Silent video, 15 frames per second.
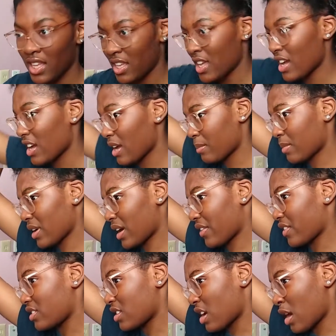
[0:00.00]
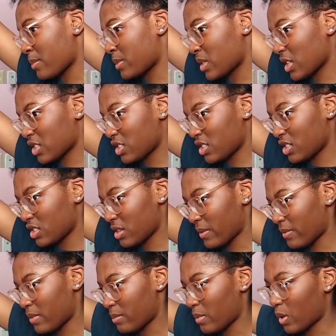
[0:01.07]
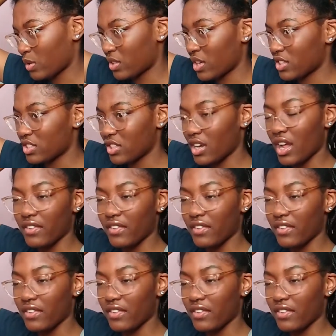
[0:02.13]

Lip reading: yeah, I'm like at the top section of the middle section.